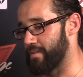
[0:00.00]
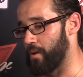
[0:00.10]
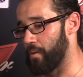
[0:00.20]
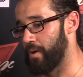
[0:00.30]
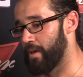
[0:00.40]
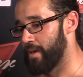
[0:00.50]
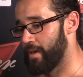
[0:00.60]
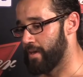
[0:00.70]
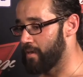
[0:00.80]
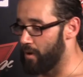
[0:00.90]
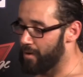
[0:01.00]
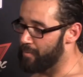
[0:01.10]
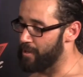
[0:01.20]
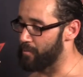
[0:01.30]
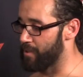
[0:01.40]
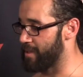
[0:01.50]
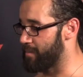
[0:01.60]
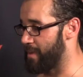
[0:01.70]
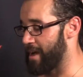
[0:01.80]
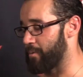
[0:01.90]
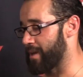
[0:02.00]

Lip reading: So, it really didn't matter.